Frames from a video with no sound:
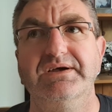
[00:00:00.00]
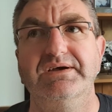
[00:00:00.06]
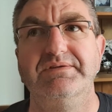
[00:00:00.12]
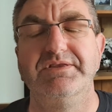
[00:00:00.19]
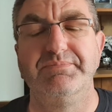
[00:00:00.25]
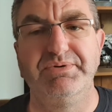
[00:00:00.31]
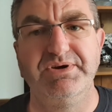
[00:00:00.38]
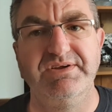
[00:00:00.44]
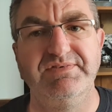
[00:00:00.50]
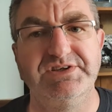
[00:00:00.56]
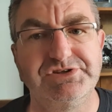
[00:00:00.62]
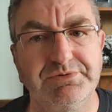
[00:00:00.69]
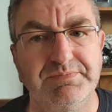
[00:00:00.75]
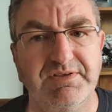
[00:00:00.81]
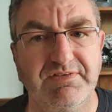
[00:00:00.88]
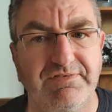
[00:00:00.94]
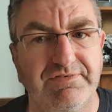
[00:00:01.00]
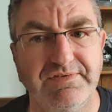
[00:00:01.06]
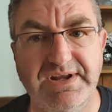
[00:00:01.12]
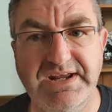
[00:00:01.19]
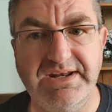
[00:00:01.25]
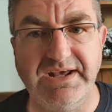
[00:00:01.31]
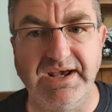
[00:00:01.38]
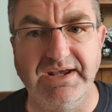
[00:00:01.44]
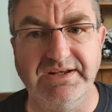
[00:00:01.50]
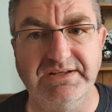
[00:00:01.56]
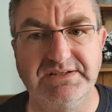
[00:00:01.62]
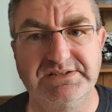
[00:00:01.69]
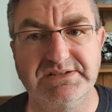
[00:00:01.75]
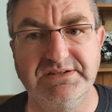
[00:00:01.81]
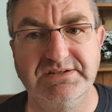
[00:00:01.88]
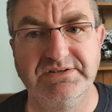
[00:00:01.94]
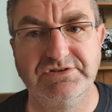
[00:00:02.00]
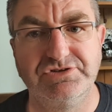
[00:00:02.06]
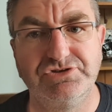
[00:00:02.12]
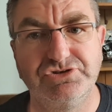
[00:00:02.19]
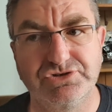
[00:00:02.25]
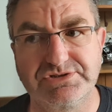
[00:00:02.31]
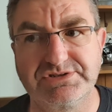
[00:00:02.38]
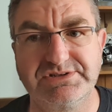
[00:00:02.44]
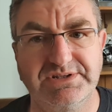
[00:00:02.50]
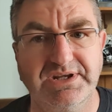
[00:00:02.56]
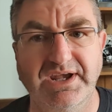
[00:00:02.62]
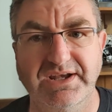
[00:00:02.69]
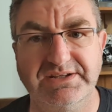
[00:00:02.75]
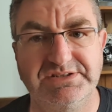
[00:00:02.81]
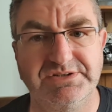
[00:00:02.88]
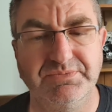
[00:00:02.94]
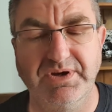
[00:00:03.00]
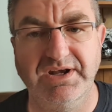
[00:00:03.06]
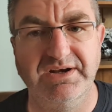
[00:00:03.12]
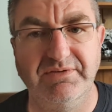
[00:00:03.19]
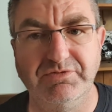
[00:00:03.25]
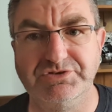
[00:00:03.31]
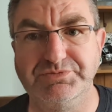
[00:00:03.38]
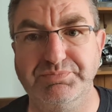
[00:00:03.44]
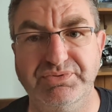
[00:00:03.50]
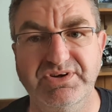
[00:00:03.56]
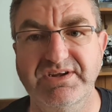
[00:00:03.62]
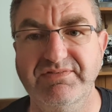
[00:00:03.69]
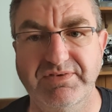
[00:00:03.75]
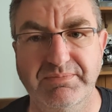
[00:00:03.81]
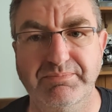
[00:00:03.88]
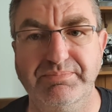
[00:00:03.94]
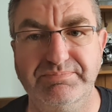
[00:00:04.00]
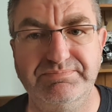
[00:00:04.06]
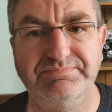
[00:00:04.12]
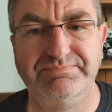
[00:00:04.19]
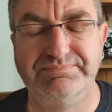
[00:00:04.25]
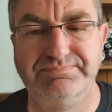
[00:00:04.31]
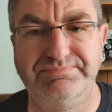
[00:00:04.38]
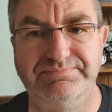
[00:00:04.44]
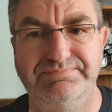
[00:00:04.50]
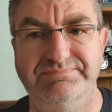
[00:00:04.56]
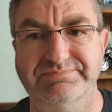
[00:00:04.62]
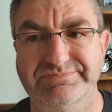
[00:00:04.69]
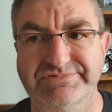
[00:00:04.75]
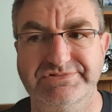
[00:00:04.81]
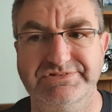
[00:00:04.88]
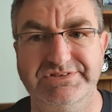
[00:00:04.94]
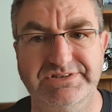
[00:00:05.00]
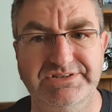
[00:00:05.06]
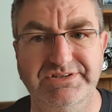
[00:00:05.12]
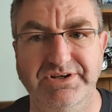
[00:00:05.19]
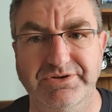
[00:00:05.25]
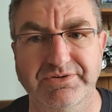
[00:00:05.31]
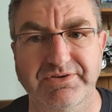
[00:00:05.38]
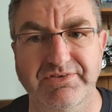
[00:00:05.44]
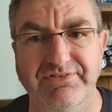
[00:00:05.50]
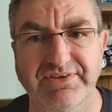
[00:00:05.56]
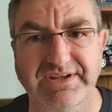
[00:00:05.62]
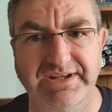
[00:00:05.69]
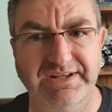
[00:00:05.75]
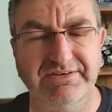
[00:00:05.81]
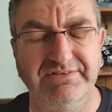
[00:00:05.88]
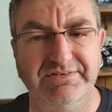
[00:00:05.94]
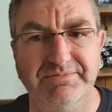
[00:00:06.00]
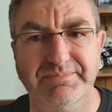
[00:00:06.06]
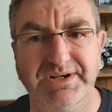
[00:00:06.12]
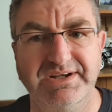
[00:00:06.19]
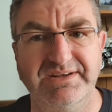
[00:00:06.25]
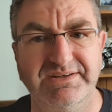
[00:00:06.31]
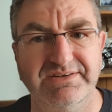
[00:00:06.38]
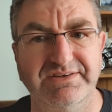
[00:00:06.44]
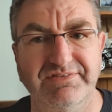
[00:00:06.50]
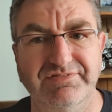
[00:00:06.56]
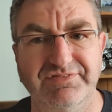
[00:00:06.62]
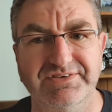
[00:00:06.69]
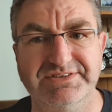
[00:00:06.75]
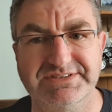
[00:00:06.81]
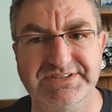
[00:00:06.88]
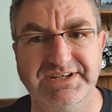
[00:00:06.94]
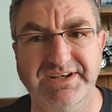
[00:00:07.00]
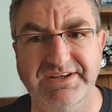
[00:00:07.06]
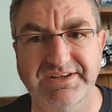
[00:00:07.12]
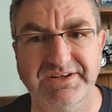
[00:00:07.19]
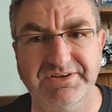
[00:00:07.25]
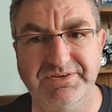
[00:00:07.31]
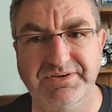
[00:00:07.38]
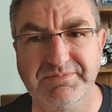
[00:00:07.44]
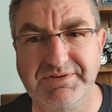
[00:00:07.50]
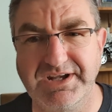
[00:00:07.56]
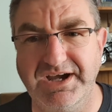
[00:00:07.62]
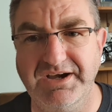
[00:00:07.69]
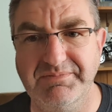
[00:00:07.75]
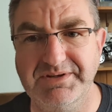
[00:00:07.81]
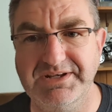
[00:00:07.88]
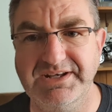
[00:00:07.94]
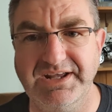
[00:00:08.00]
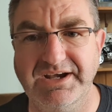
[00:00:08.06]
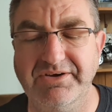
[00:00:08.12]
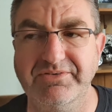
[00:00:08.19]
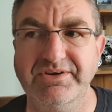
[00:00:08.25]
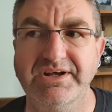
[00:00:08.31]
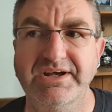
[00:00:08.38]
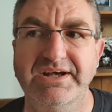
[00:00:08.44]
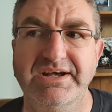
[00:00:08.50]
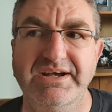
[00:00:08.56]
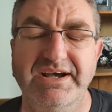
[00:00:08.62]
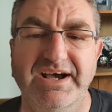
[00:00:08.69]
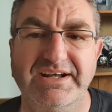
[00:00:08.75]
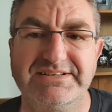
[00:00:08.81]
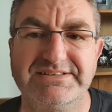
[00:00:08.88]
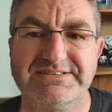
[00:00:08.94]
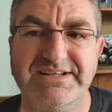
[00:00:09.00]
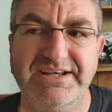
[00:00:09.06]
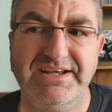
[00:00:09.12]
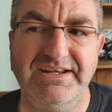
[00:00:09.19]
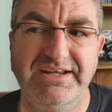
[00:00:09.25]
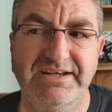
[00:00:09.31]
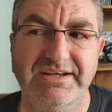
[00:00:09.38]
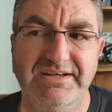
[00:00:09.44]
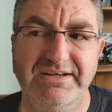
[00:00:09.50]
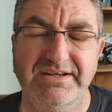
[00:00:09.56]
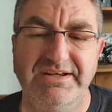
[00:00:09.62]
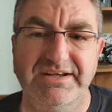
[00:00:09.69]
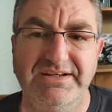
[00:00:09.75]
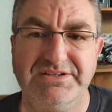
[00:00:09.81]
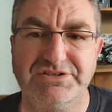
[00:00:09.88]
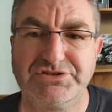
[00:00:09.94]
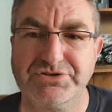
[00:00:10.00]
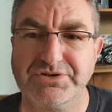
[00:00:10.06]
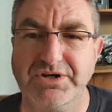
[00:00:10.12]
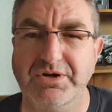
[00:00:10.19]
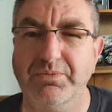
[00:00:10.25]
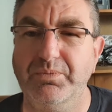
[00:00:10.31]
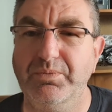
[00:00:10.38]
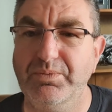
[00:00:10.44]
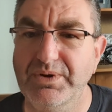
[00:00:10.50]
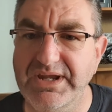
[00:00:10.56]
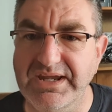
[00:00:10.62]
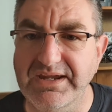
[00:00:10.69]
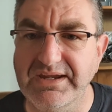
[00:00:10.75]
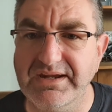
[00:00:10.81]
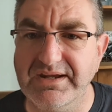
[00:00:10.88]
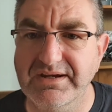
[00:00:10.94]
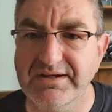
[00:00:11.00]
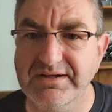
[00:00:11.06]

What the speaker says: 3 days just to get to where I was breathing. I'm thinking, oh, I'm making a difference here. I'm calming down. I'd say it took a week